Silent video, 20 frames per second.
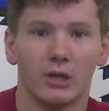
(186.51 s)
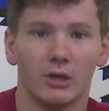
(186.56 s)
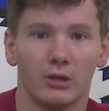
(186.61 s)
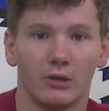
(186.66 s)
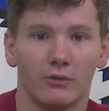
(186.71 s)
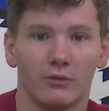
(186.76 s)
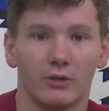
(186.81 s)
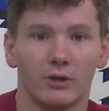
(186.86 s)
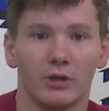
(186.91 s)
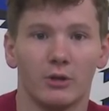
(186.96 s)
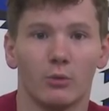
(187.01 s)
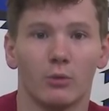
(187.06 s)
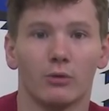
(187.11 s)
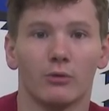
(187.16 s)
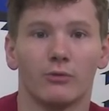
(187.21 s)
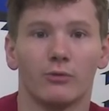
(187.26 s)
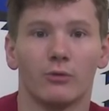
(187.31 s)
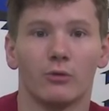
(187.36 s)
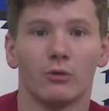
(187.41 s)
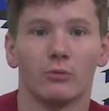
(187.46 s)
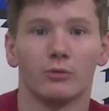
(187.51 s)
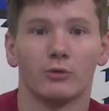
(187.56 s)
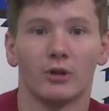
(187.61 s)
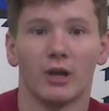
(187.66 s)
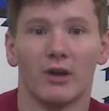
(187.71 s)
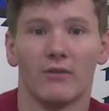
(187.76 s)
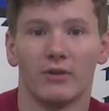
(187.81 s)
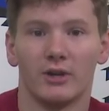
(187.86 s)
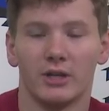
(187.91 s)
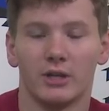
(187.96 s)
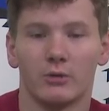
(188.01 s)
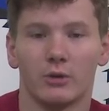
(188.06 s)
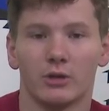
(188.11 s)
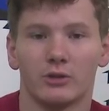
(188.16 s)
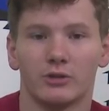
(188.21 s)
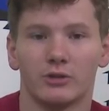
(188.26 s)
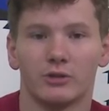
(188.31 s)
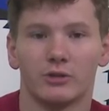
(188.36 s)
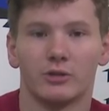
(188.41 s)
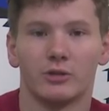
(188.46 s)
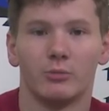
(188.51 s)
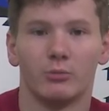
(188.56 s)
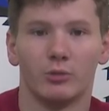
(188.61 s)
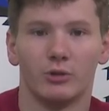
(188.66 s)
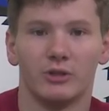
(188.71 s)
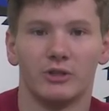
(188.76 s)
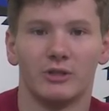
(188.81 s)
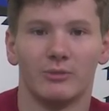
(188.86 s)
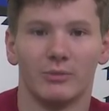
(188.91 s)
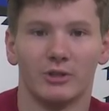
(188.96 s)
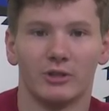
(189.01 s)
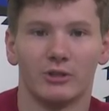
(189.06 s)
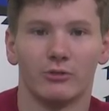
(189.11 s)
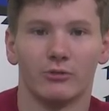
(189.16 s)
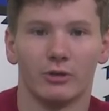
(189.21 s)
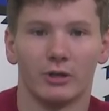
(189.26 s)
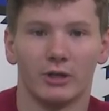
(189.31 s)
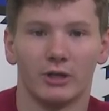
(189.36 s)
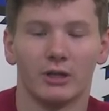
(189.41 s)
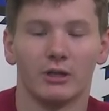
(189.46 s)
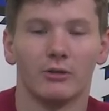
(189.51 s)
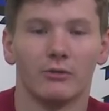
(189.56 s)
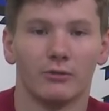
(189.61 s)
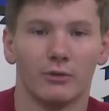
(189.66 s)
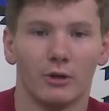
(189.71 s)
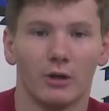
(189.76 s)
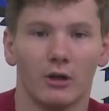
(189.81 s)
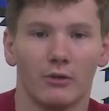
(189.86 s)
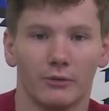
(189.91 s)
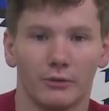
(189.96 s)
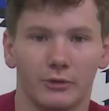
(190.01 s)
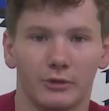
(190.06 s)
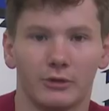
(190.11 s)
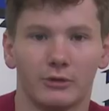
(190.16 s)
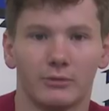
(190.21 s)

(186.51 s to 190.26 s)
If you need order forms or have any questions, please see Mrs. Rennick in the front office.